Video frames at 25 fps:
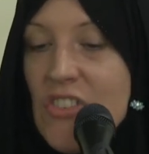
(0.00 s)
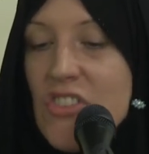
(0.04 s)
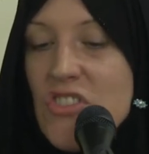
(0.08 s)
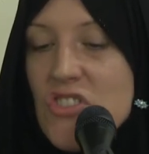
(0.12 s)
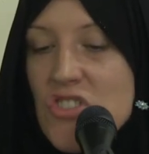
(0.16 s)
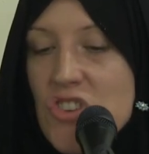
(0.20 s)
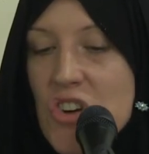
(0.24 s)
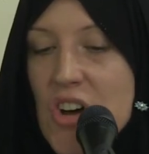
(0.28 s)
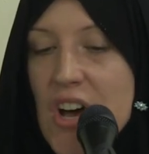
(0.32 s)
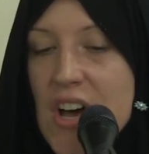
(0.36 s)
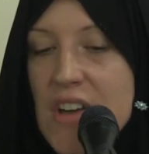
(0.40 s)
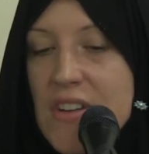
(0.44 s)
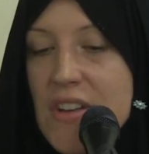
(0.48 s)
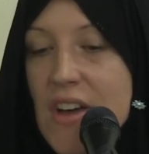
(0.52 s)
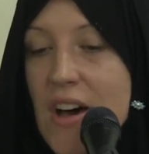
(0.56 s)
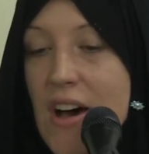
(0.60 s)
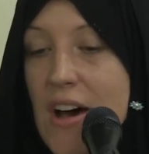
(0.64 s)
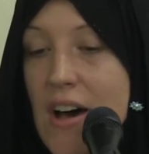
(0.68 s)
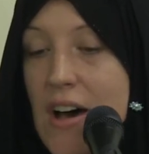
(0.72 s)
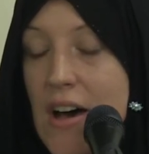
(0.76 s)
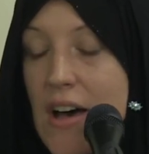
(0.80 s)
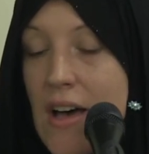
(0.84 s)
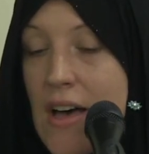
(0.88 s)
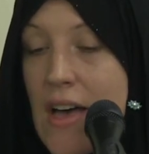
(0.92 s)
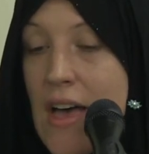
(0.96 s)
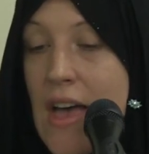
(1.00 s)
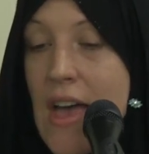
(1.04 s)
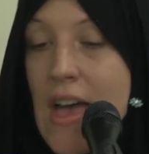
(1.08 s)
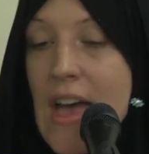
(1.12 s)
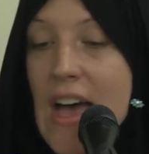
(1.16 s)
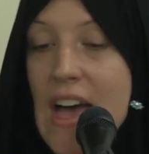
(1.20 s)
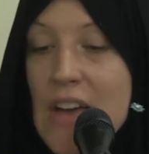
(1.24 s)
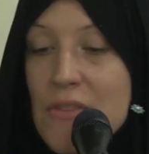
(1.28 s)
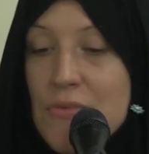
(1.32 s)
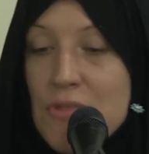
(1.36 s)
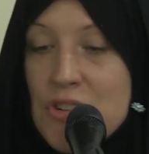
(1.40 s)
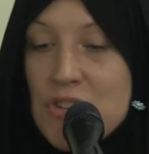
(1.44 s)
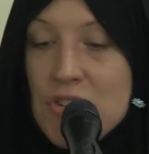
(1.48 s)
the shuhada,
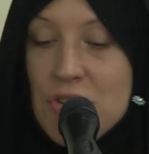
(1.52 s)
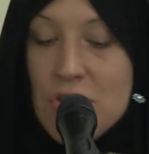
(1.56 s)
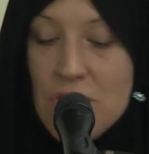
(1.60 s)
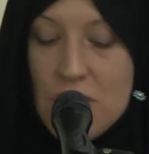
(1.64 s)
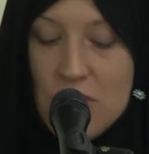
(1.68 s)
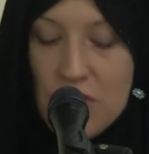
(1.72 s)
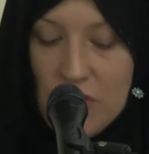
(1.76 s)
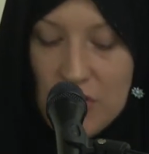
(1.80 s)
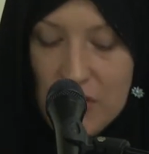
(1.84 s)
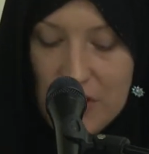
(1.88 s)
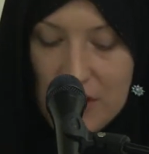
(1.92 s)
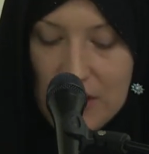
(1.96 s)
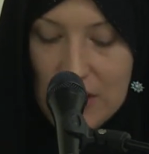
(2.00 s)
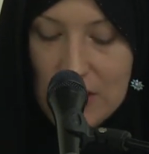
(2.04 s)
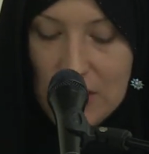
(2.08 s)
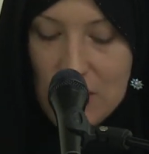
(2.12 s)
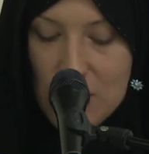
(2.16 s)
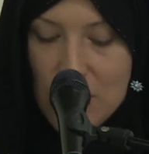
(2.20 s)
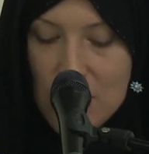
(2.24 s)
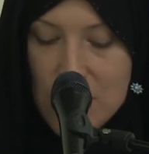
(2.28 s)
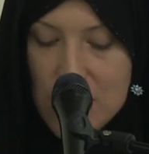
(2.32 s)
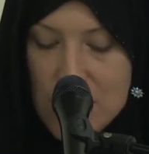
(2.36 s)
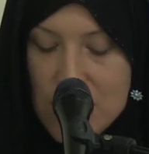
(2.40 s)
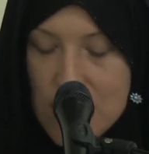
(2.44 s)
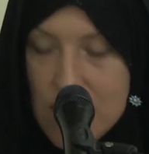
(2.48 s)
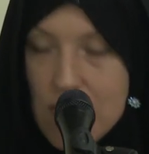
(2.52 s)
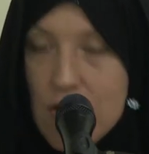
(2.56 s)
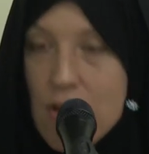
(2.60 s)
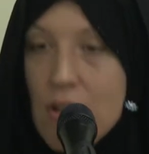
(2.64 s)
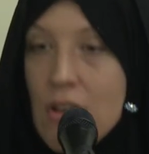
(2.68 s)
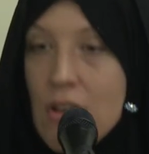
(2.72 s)
had returned to their lord.